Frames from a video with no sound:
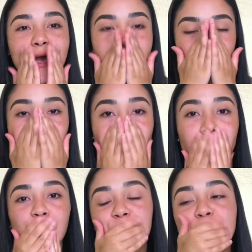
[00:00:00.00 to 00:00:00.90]

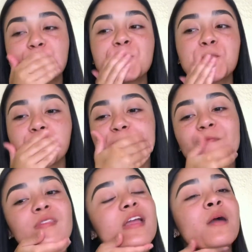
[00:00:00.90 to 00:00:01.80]

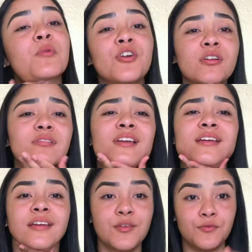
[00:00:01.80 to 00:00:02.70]
I'm currently
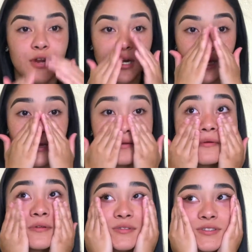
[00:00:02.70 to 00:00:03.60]
getting ready
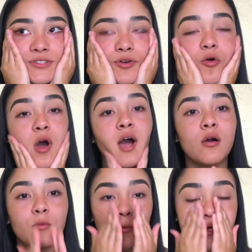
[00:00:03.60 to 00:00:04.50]
to go
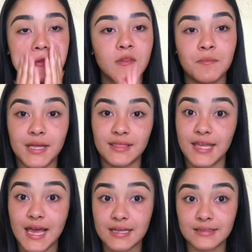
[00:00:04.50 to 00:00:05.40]
out with my
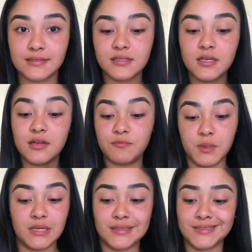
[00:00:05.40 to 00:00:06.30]
tias and stuff,
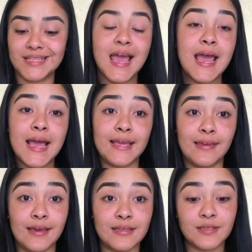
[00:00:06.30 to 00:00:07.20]
because
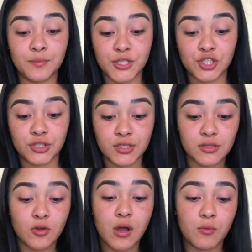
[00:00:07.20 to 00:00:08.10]
yes, a bitch
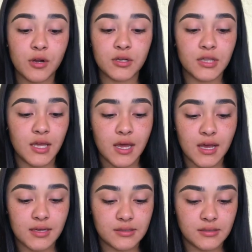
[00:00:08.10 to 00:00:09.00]
does go out with her
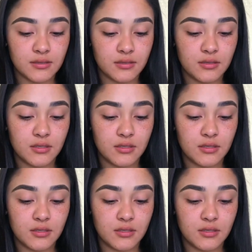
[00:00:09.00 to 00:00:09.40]
tias.